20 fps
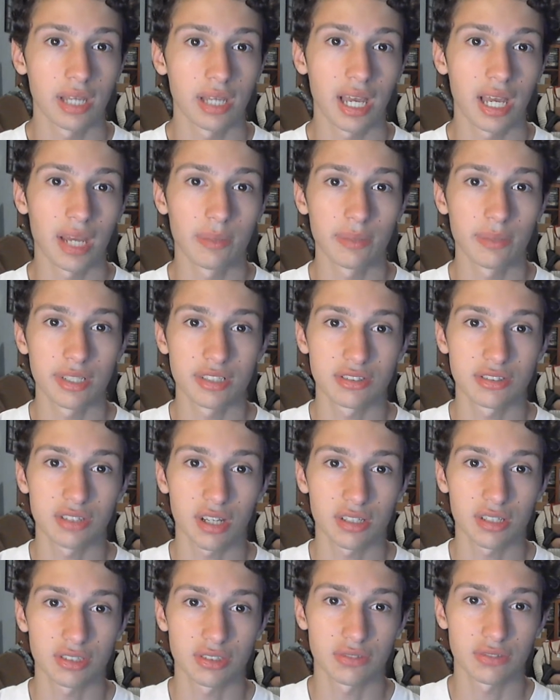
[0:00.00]
and we
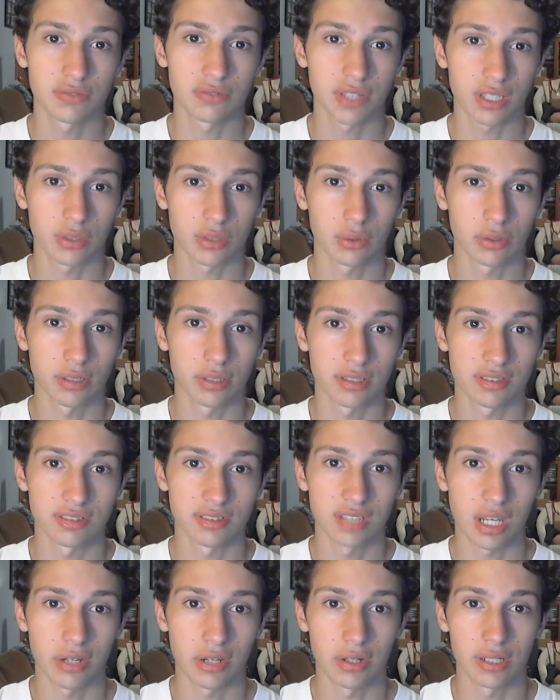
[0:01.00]
discuss Victoria's
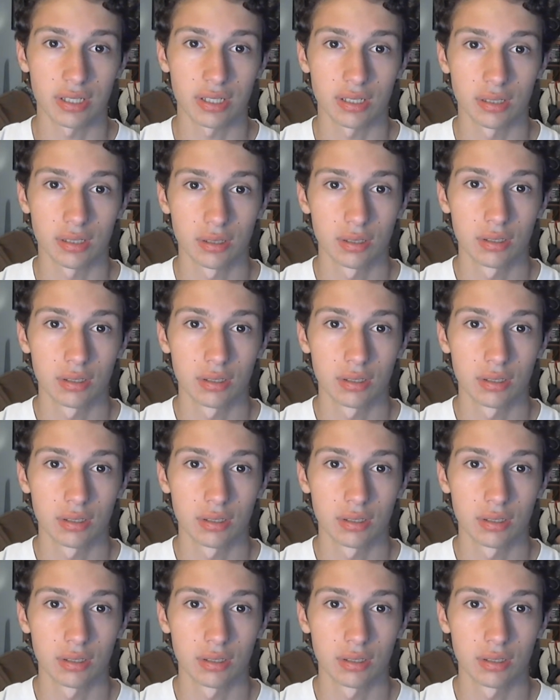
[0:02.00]
Secret.